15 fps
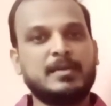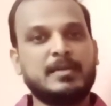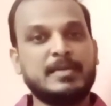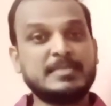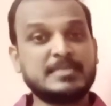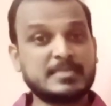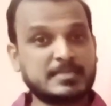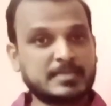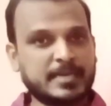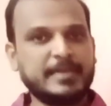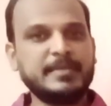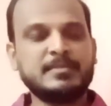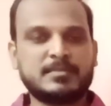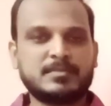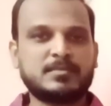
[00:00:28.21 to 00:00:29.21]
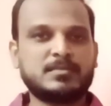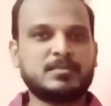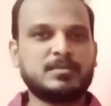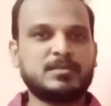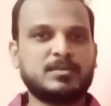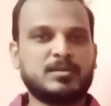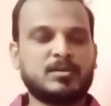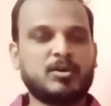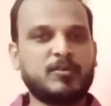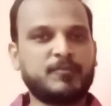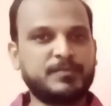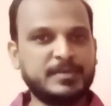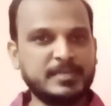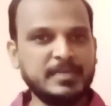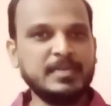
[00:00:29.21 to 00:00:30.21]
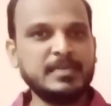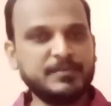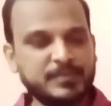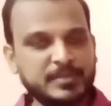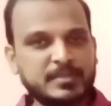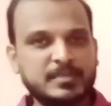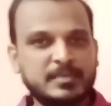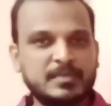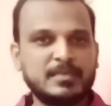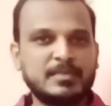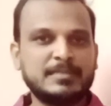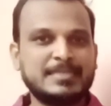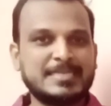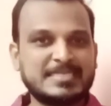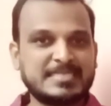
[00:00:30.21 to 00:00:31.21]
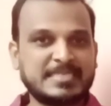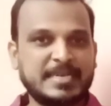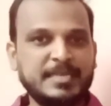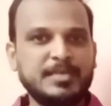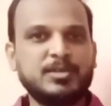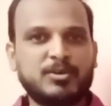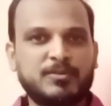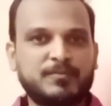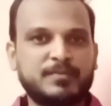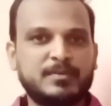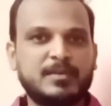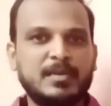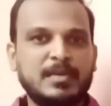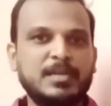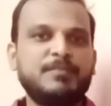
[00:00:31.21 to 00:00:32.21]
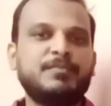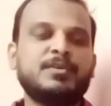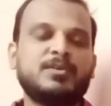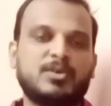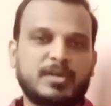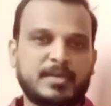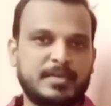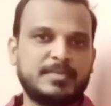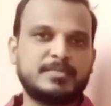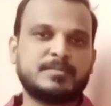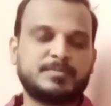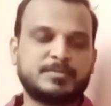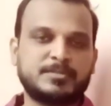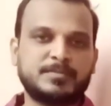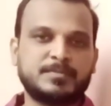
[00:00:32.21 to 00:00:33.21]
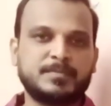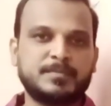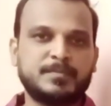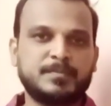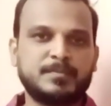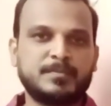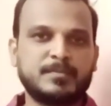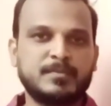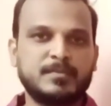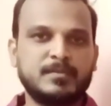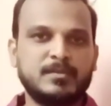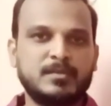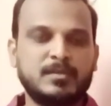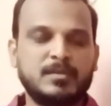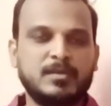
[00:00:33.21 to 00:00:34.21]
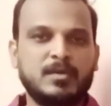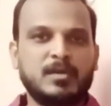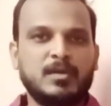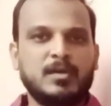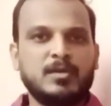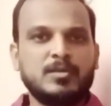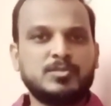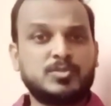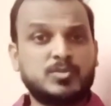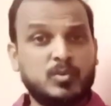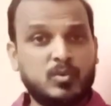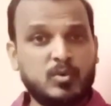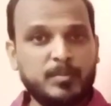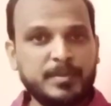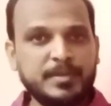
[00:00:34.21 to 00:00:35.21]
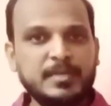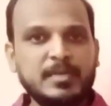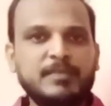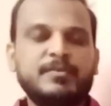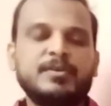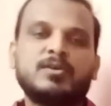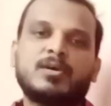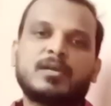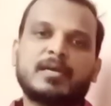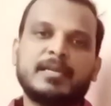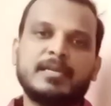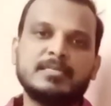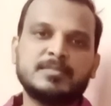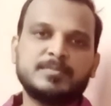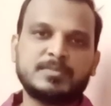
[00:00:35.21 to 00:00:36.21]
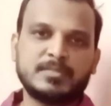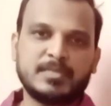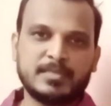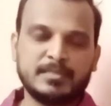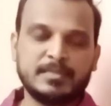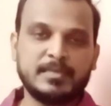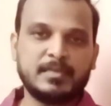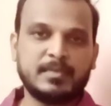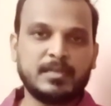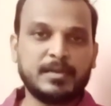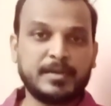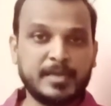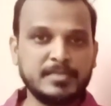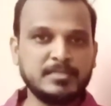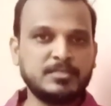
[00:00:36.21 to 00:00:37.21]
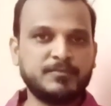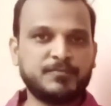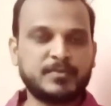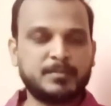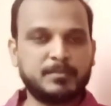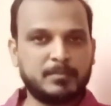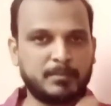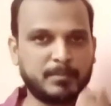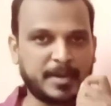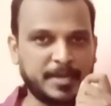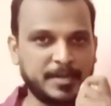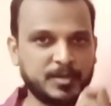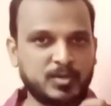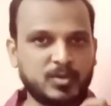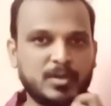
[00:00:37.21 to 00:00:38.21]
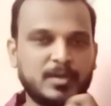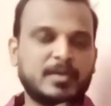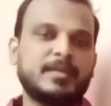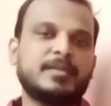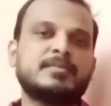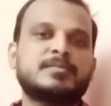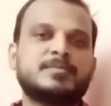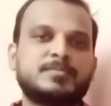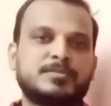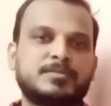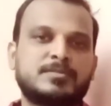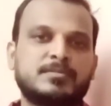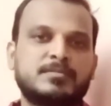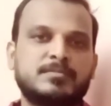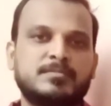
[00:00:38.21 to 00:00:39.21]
it is the science of dealing with the study of living organisms. So many living organisms are there, ranging from microorganisms,